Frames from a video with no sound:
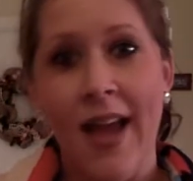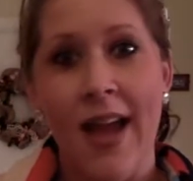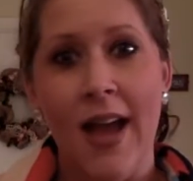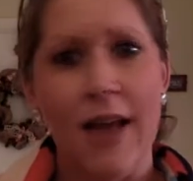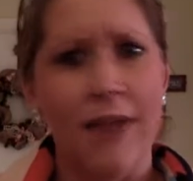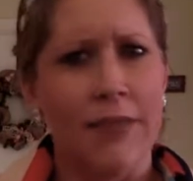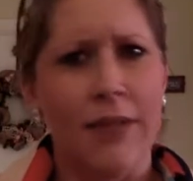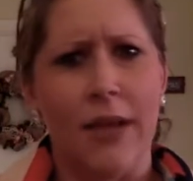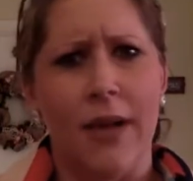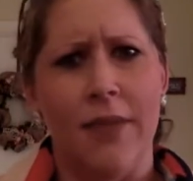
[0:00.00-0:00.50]
And
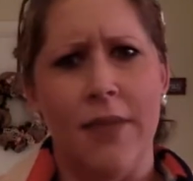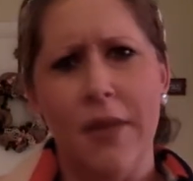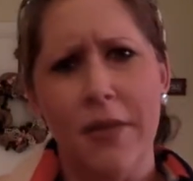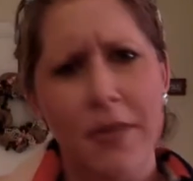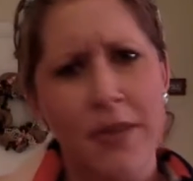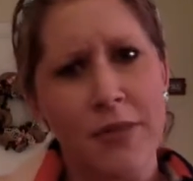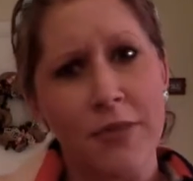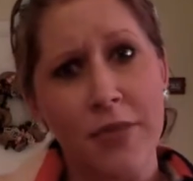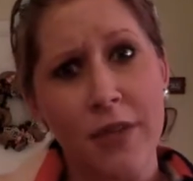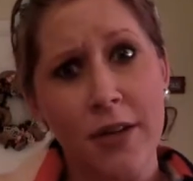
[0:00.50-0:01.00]
I'm like, I'm not
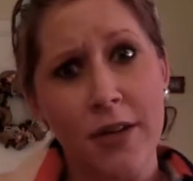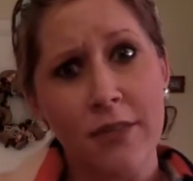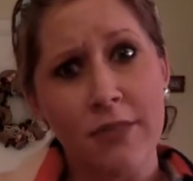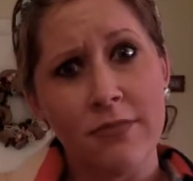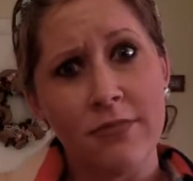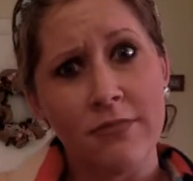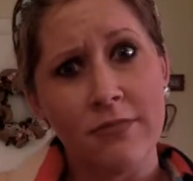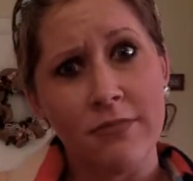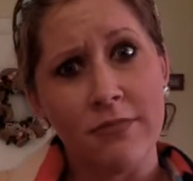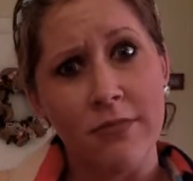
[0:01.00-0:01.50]
being weird.
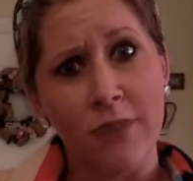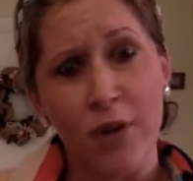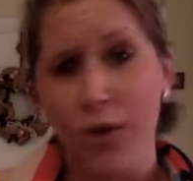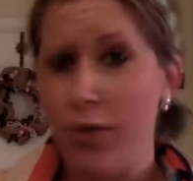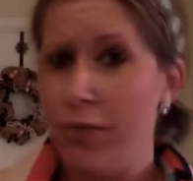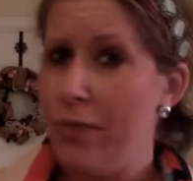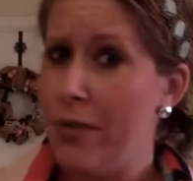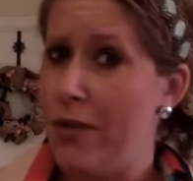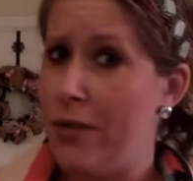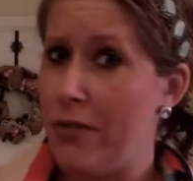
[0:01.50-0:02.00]
Why are
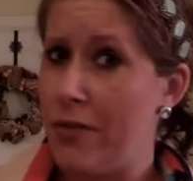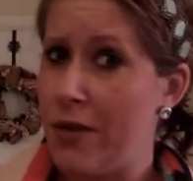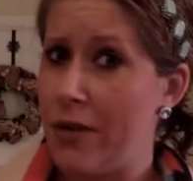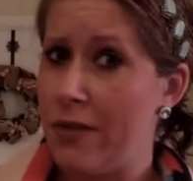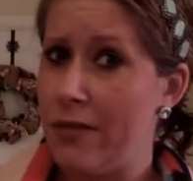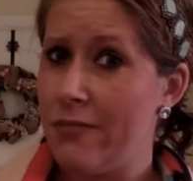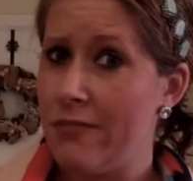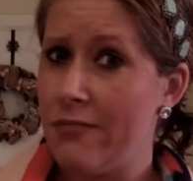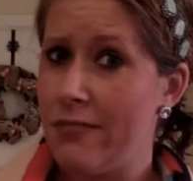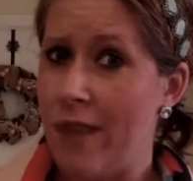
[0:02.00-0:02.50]
you being weird?